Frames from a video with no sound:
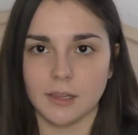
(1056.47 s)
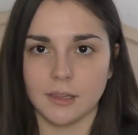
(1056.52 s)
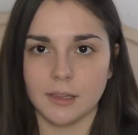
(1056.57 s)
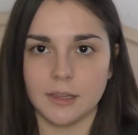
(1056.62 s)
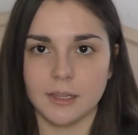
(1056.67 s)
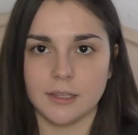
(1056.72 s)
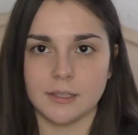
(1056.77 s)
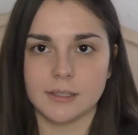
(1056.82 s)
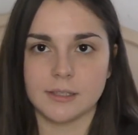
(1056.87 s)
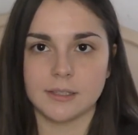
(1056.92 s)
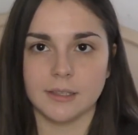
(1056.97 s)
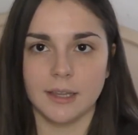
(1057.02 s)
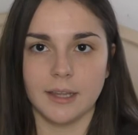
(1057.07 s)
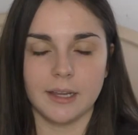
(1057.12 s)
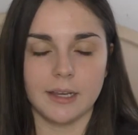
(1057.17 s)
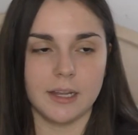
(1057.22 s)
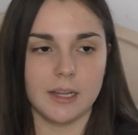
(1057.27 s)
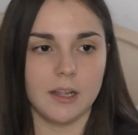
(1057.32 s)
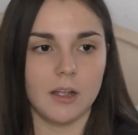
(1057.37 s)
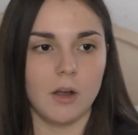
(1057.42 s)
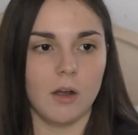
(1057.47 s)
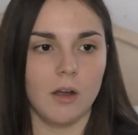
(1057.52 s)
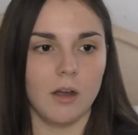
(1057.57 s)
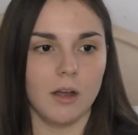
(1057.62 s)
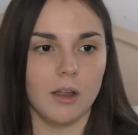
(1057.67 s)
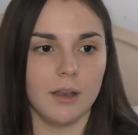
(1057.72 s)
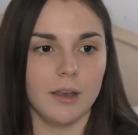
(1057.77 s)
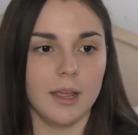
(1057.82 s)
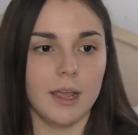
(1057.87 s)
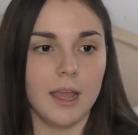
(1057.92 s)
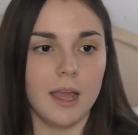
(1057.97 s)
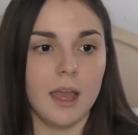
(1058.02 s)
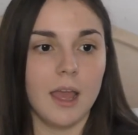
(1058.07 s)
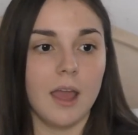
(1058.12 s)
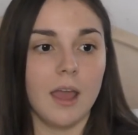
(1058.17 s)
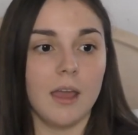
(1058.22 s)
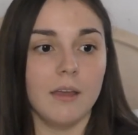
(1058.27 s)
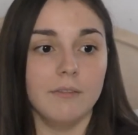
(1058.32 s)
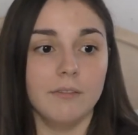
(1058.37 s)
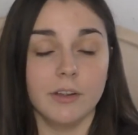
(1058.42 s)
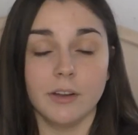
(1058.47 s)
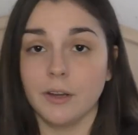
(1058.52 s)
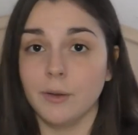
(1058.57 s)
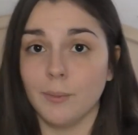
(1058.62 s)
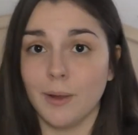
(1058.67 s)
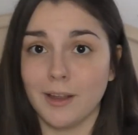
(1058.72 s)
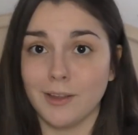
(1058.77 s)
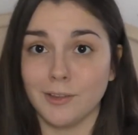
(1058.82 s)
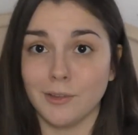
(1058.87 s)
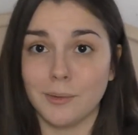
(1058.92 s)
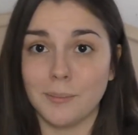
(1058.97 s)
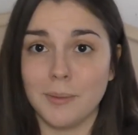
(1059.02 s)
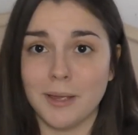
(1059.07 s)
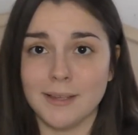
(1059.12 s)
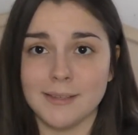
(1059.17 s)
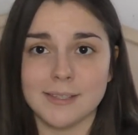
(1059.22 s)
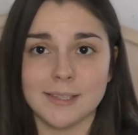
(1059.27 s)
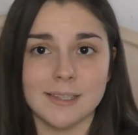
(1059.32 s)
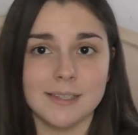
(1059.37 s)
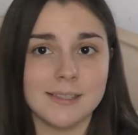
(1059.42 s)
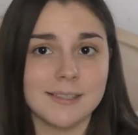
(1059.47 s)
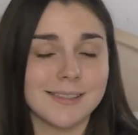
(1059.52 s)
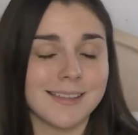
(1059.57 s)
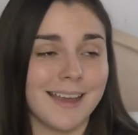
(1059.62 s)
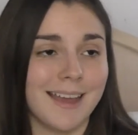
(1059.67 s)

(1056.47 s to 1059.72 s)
this lady on a very regular basis.